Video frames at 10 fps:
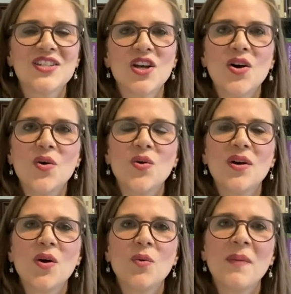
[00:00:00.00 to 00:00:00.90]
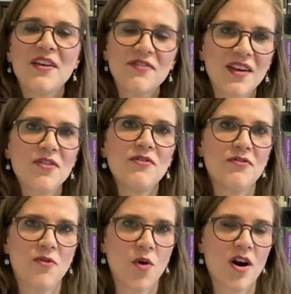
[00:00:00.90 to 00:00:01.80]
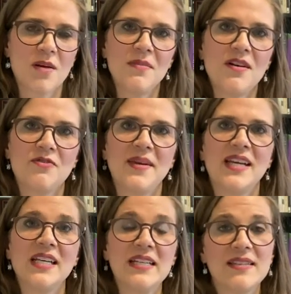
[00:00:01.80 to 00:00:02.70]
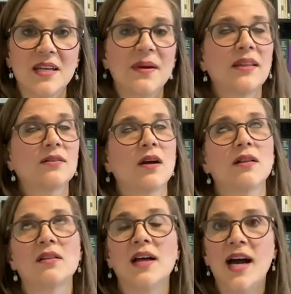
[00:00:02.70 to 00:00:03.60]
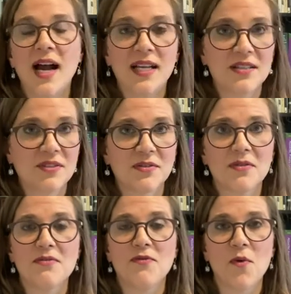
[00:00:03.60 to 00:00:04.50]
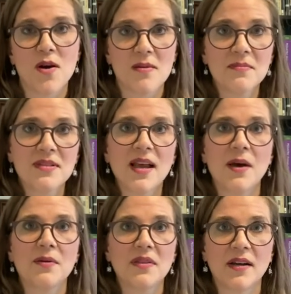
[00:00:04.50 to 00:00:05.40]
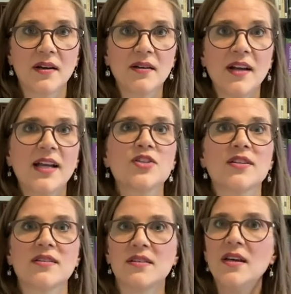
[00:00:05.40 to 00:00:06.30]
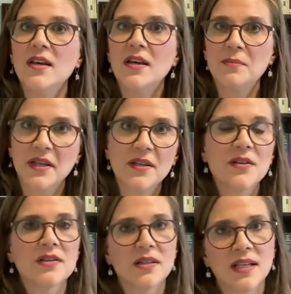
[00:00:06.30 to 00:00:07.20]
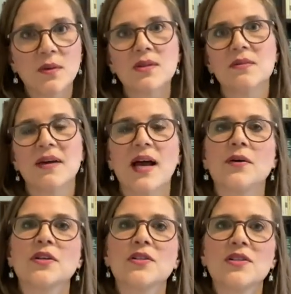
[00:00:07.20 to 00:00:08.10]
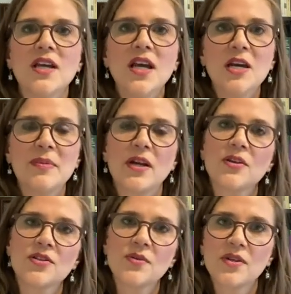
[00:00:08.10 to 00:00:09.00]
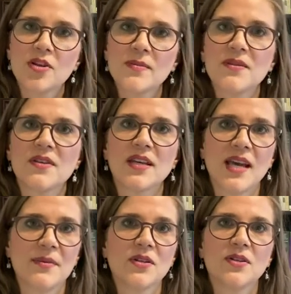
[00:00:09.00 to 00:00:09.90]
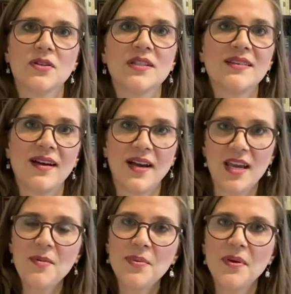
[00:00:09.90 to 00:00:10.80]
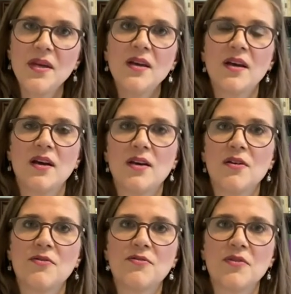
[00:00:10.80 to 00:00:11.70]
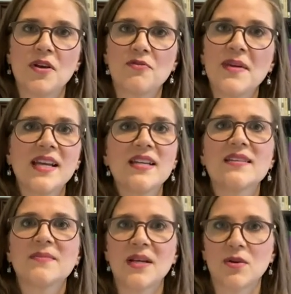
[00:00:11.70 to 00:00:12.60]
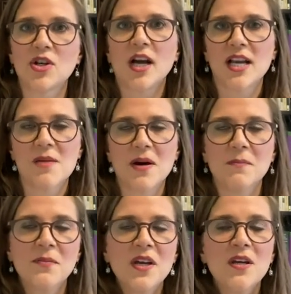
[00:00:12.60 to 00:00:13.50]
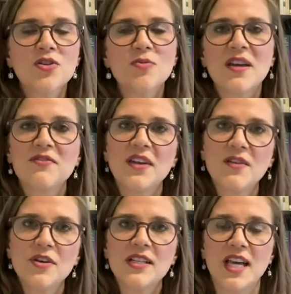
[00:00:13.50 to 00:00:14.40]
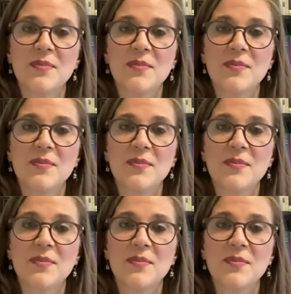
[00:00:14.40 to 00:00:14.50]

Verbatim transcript: So my favorite form of magnesium, and there are lots of different forms out there, not just pills and liquids and powders, but also in terms of the chemical type of, of magnesium that we're talking about. So my favorite type